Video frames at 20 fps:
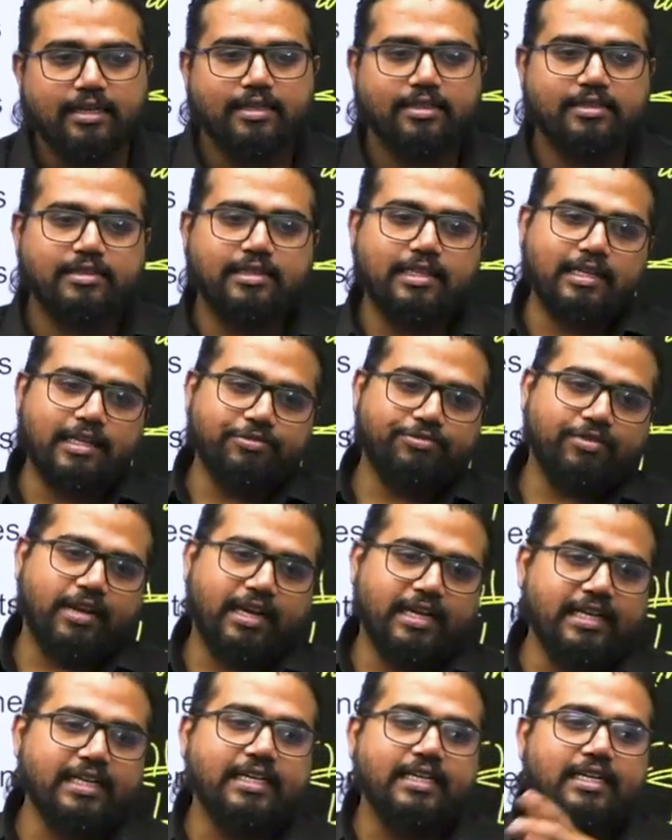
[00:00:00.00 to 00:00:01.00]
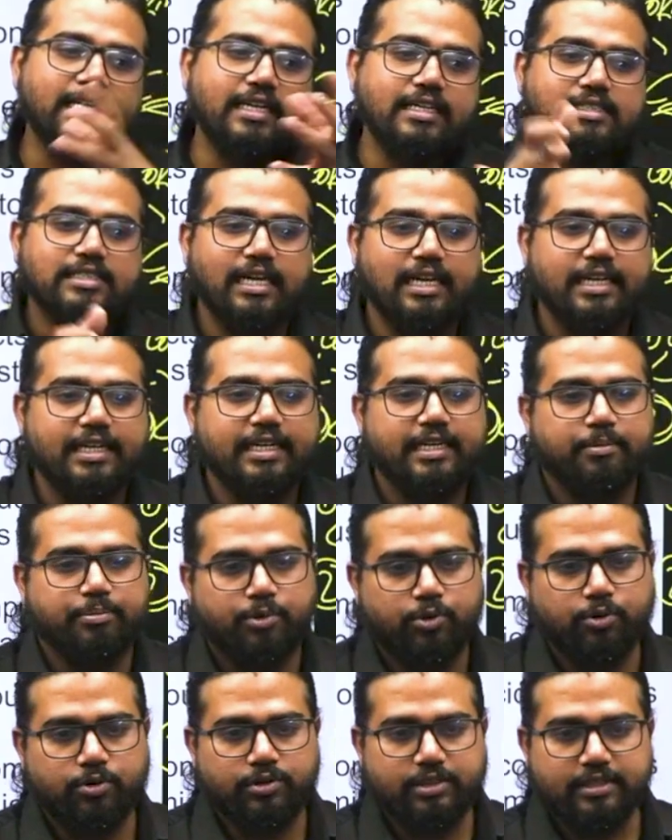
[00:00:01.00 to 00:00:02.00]
They are refining it and selling it
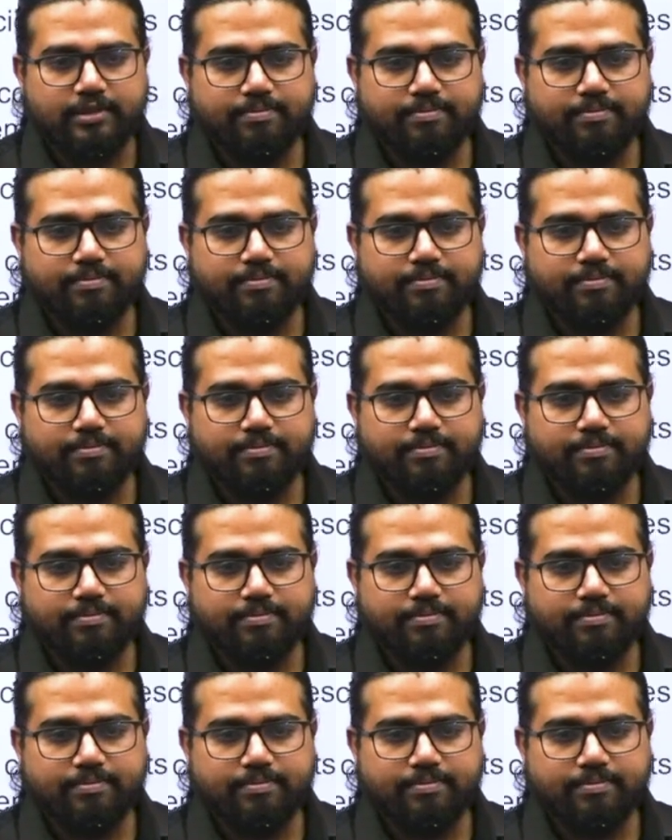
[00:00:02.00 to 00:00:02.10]
abroad.